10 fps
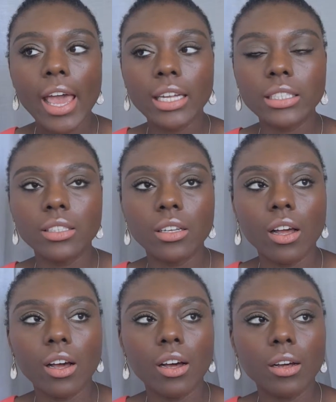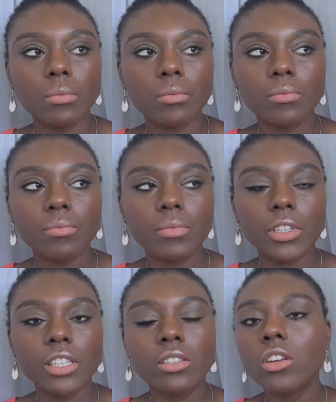and um,
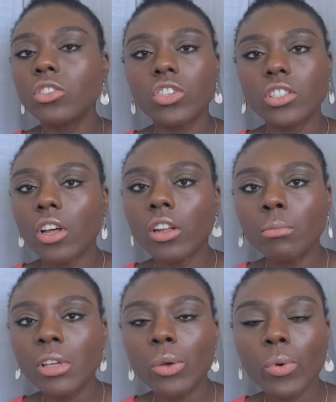it's not just on me.